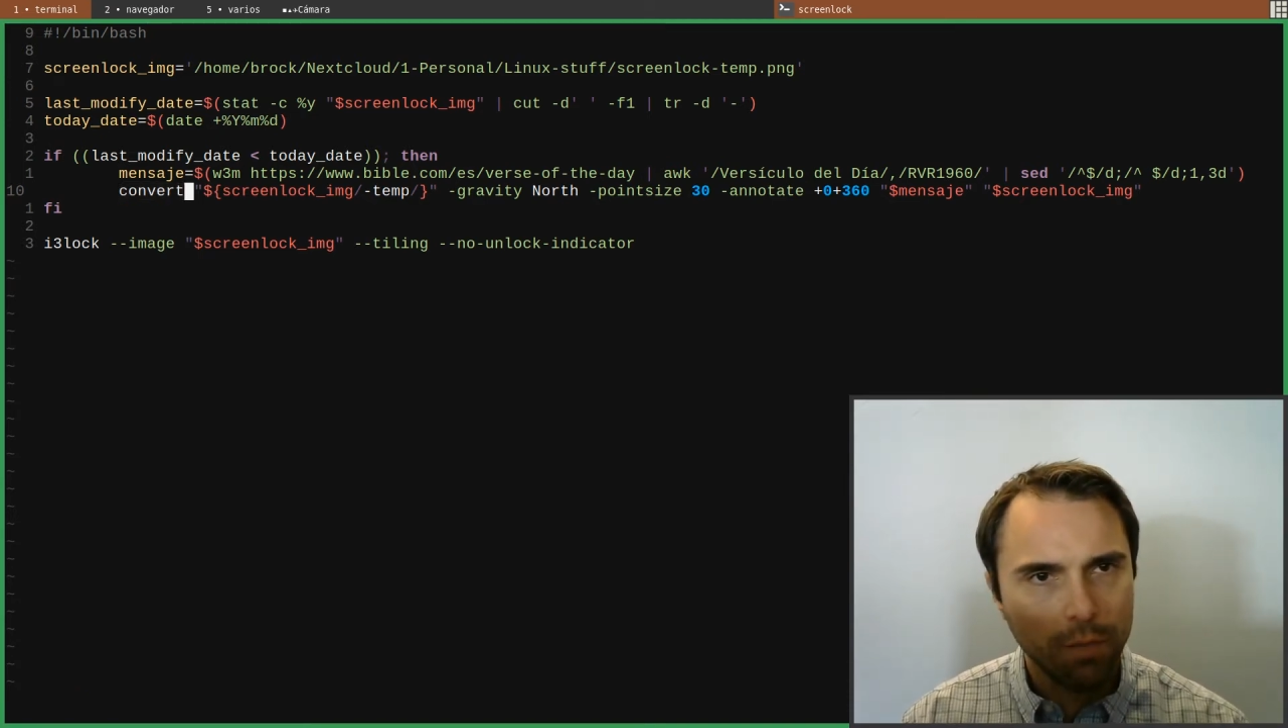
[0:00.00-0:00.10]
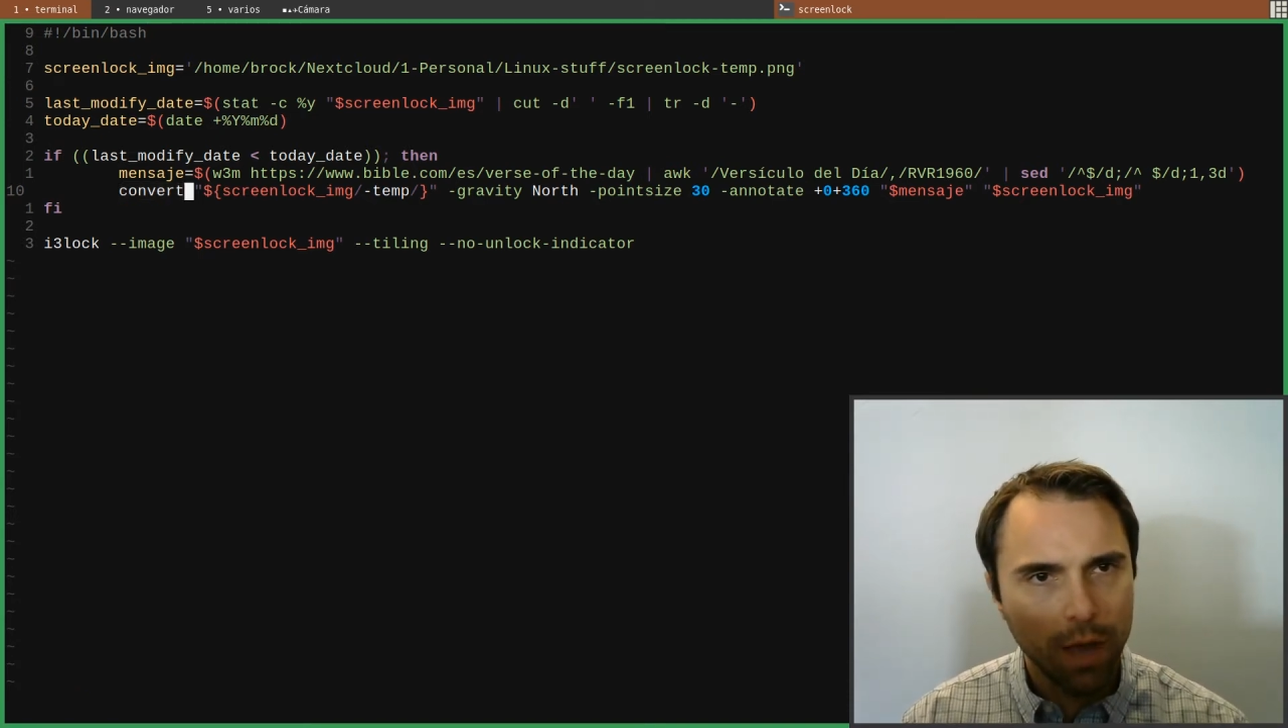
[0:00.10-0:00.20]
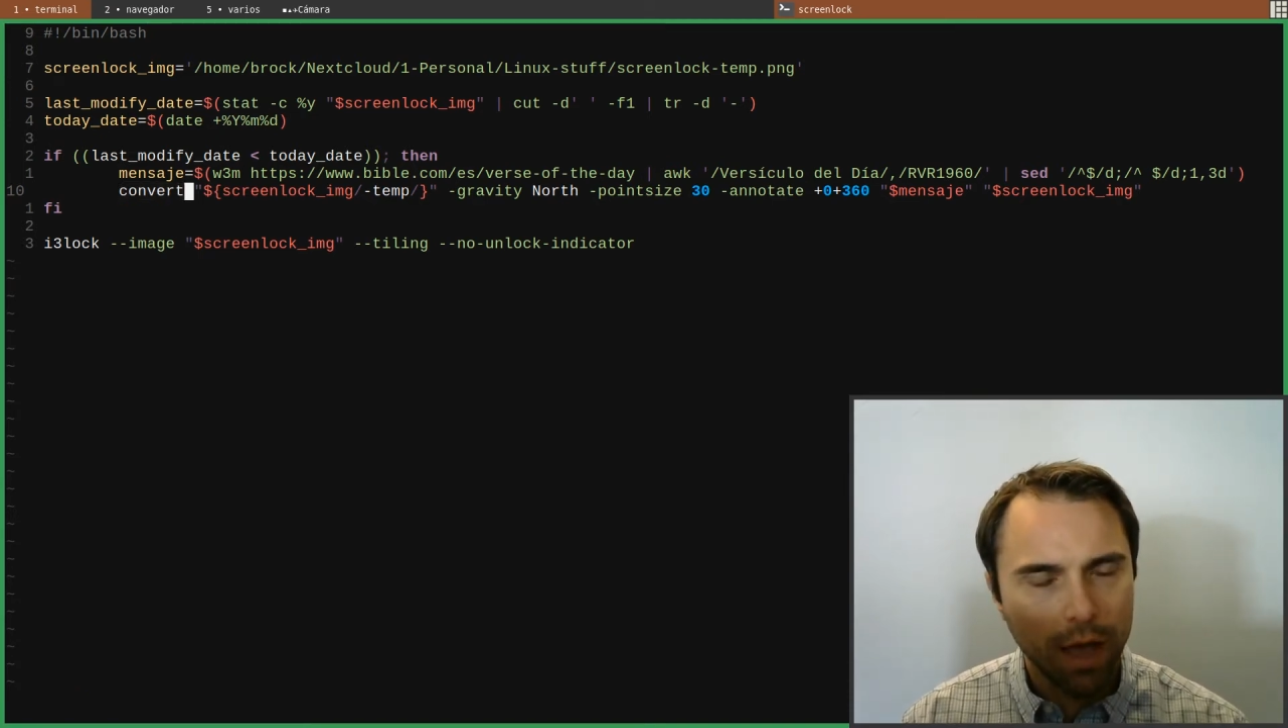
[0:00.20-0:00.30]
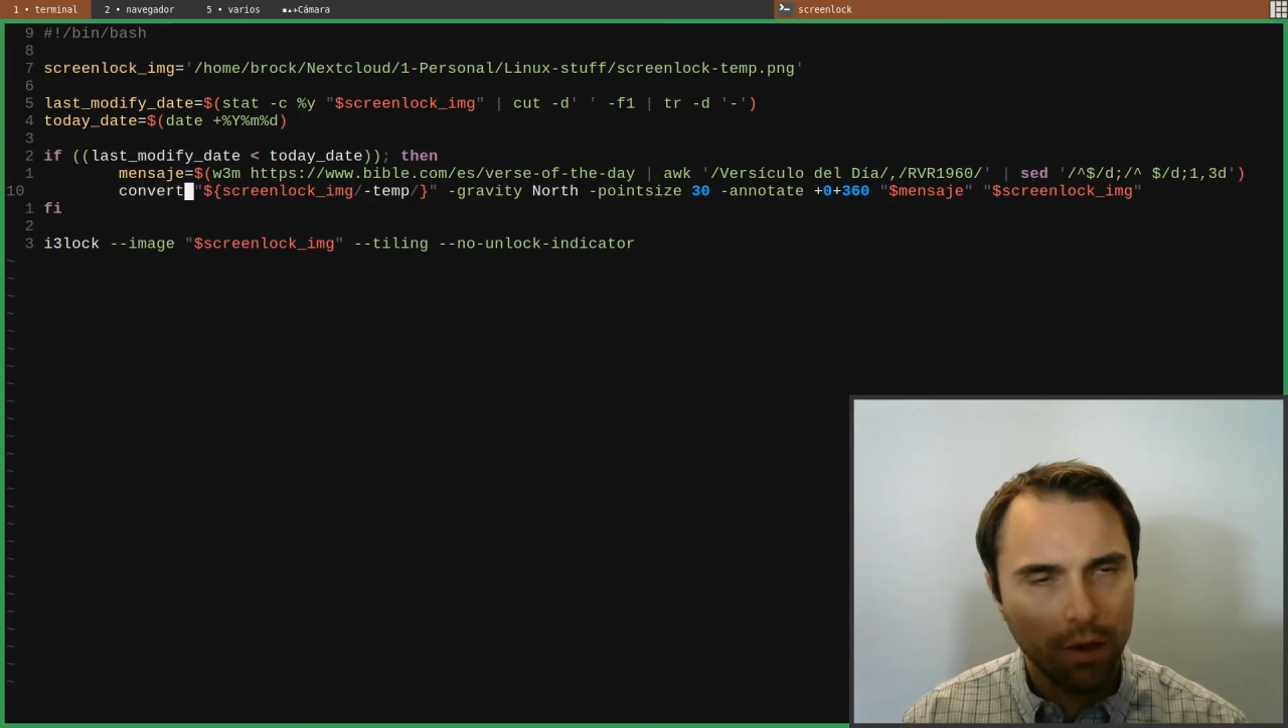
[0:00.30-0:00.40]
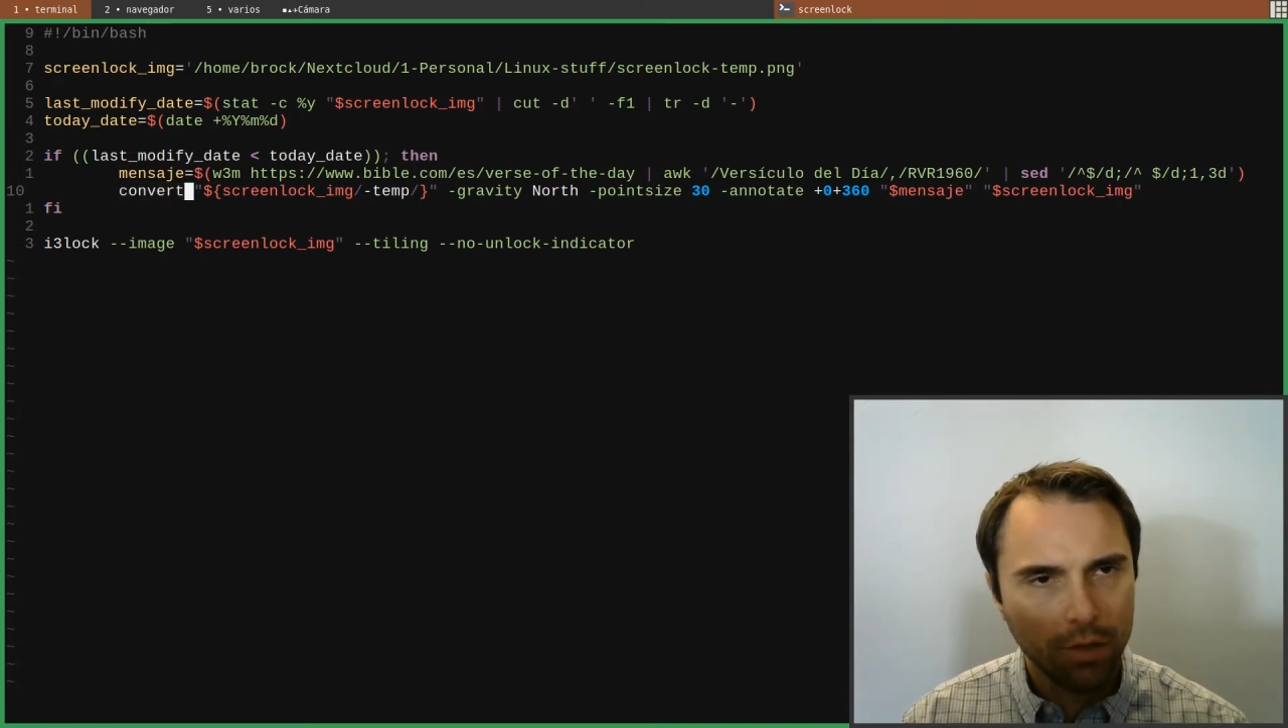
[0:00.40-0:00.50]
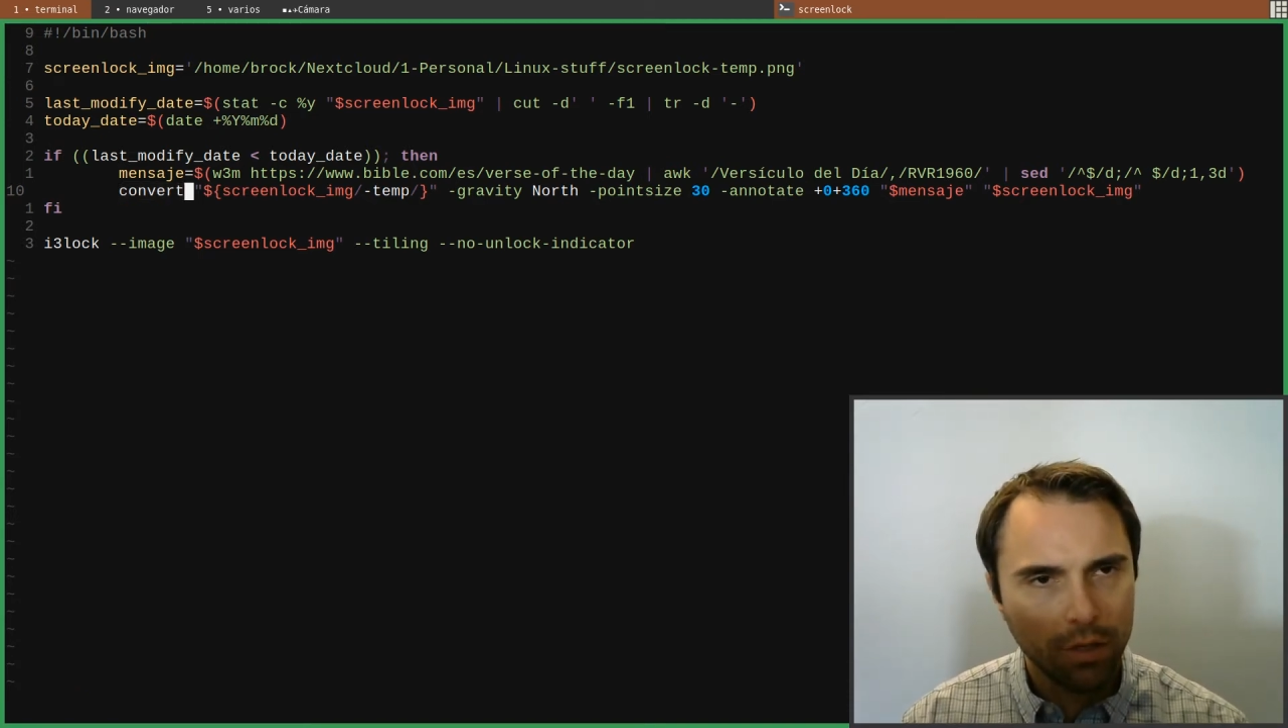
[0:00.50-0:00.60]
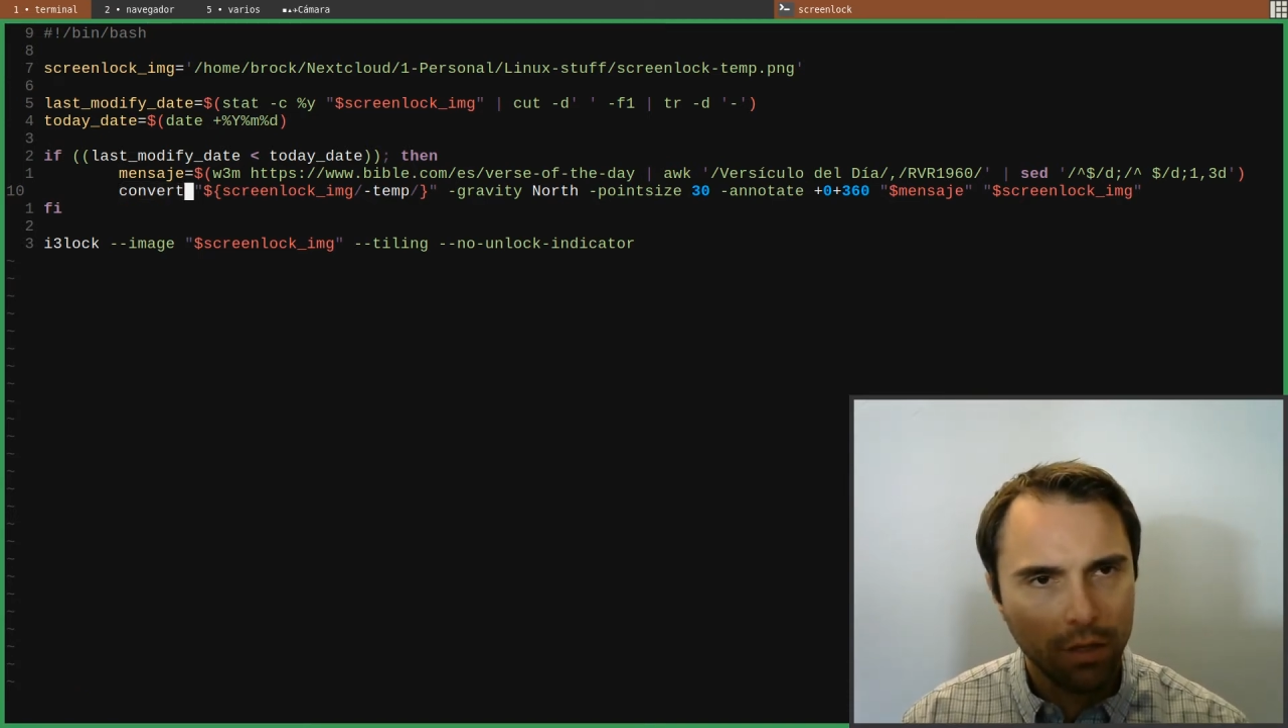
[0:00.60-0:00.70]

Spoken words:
out,